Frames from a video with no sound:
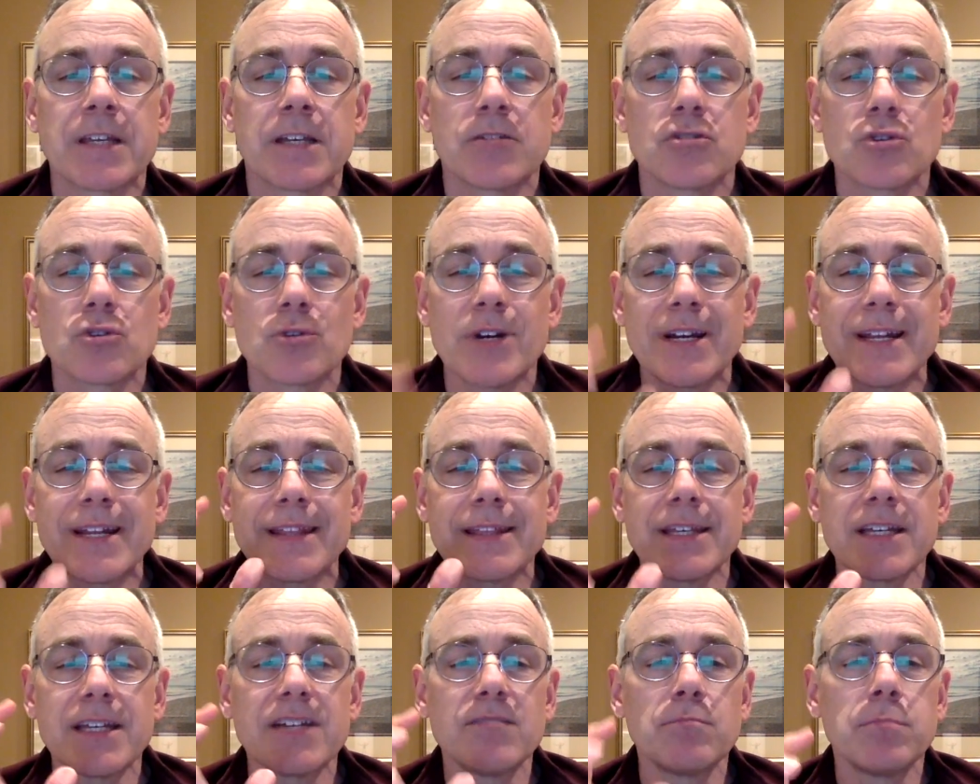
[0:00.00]
Try to
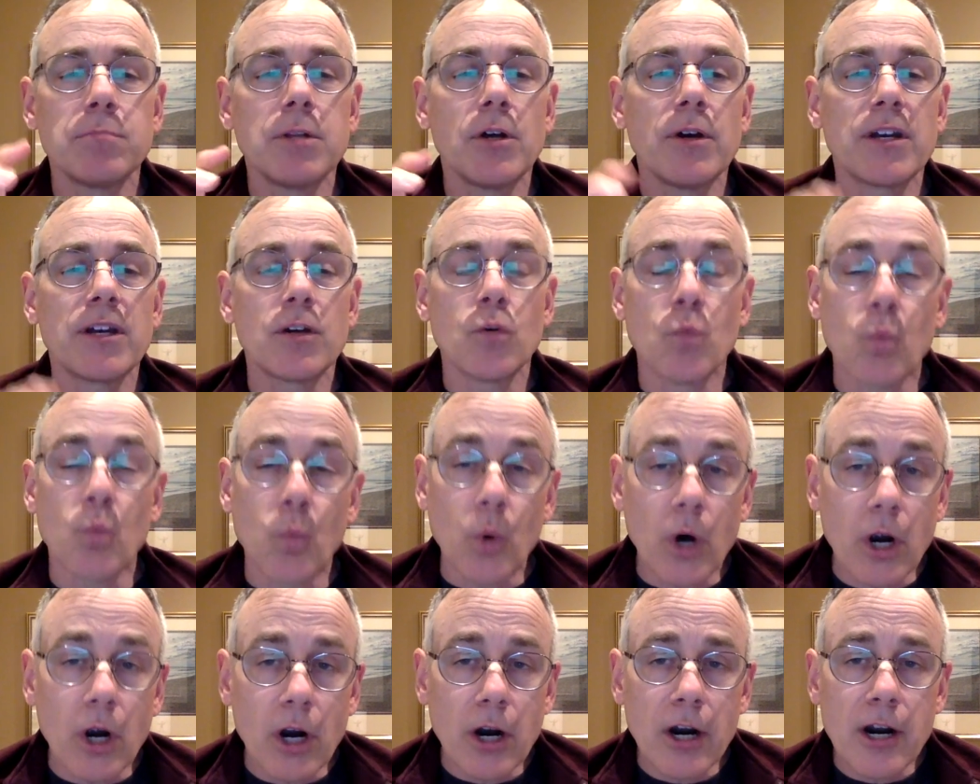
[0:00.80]
think of blowing
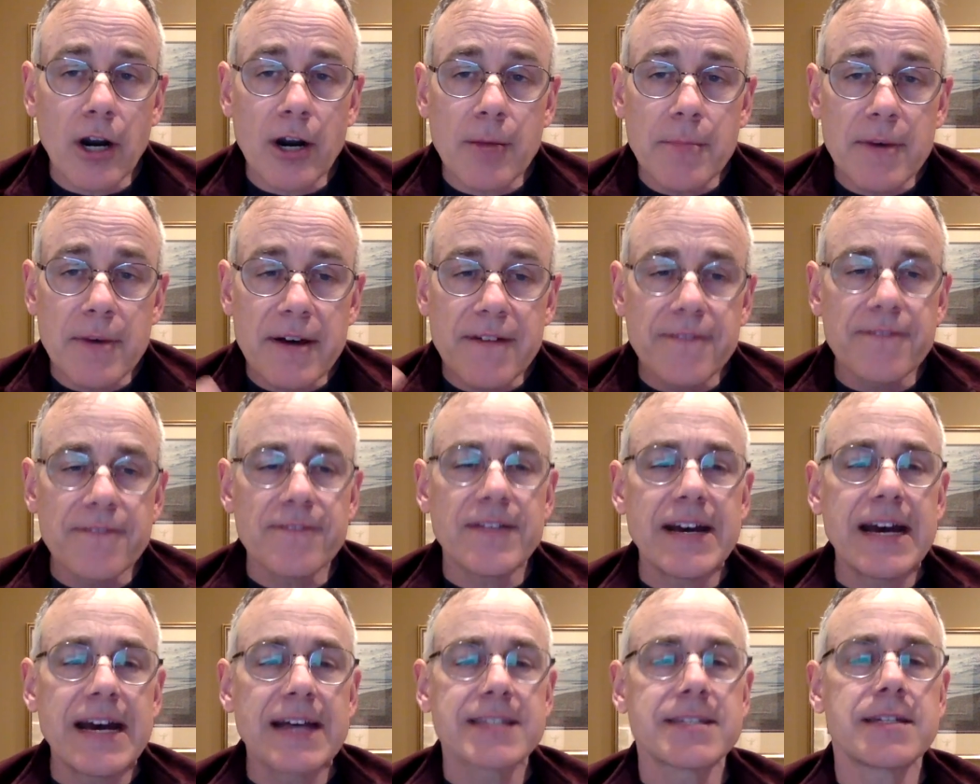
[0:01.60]
warm,
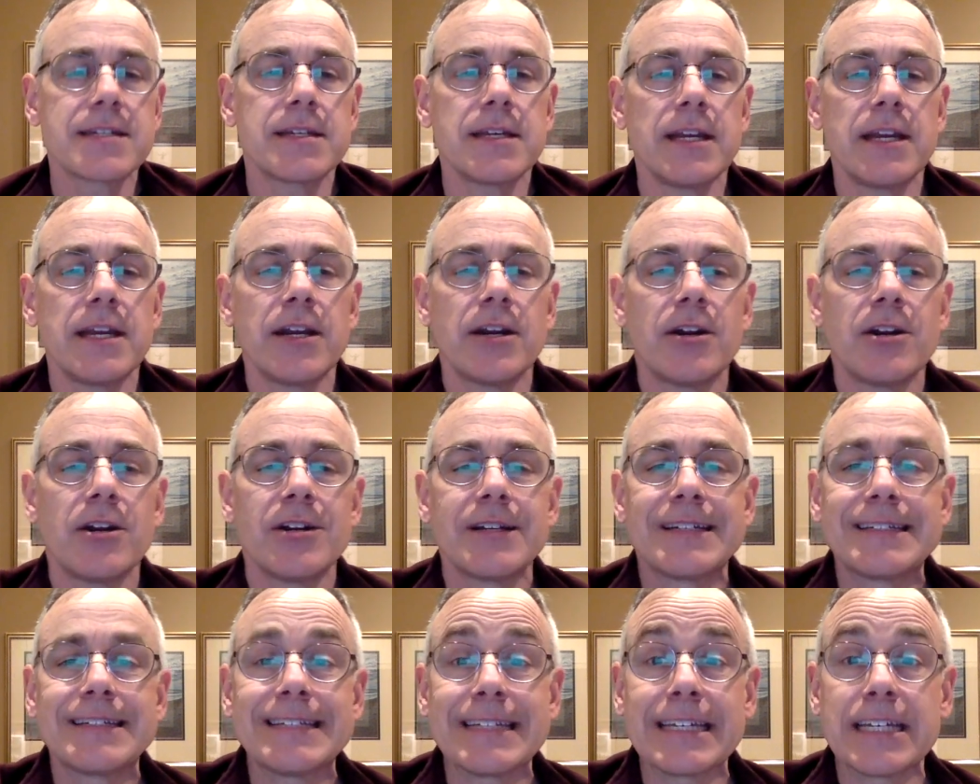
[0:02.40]
fast air
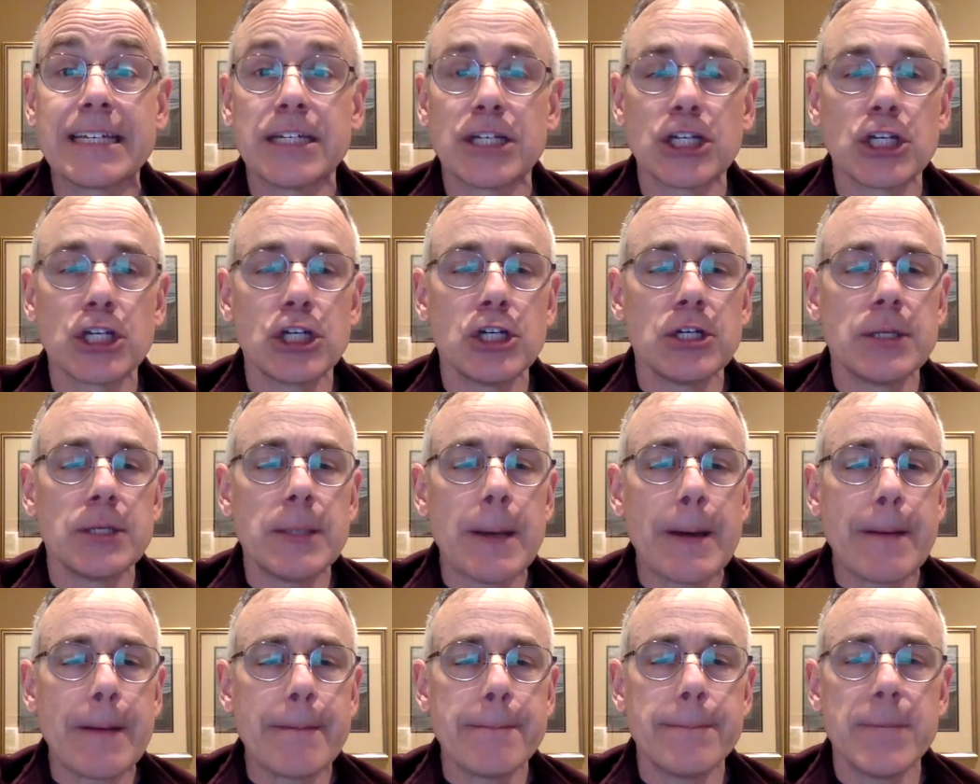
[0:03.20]
to get a good
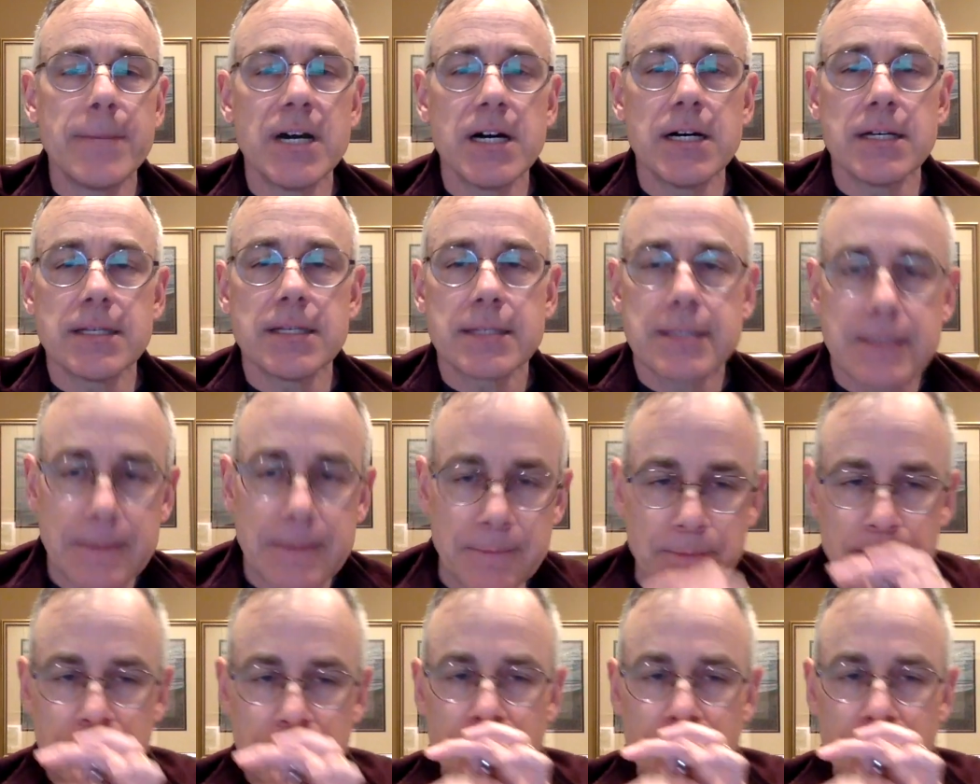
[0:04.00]
buzz.